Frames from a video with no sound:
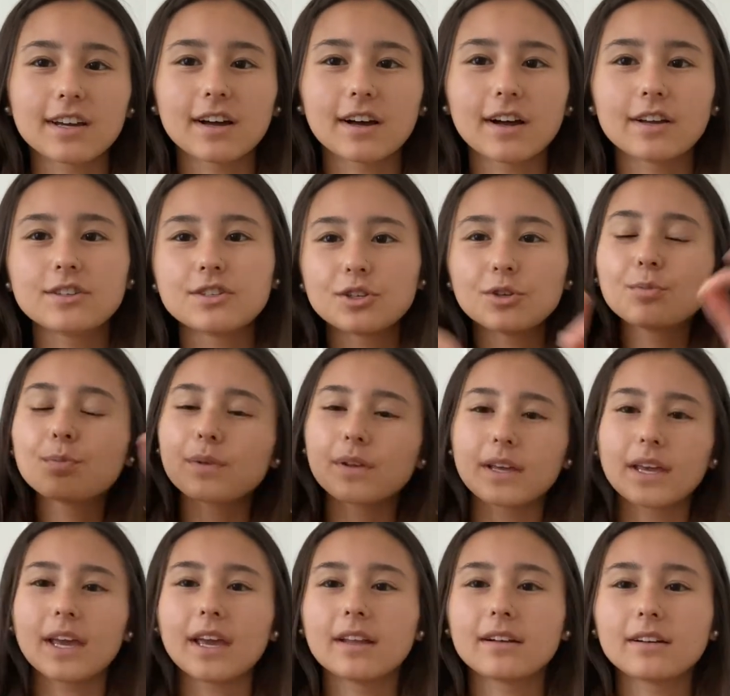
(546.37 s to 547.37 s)
a
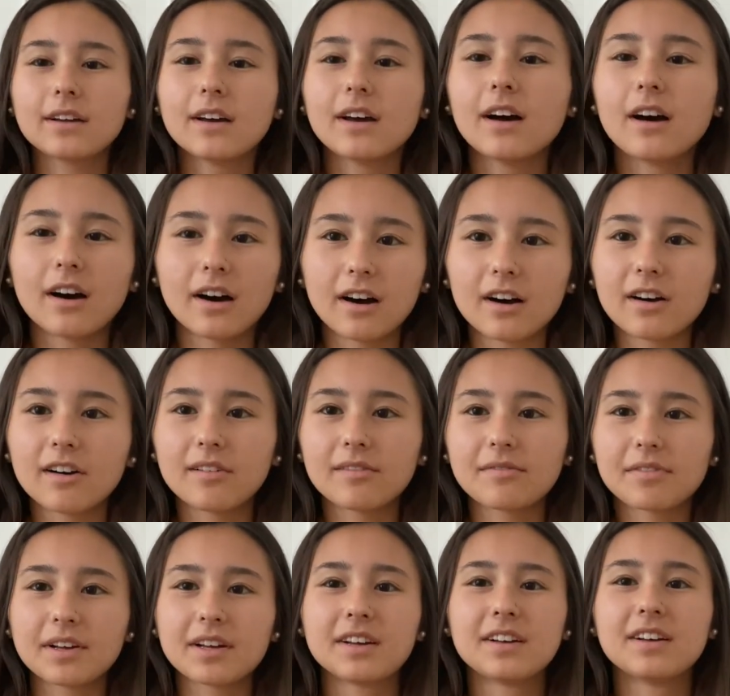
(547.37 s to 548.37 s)
duplicate of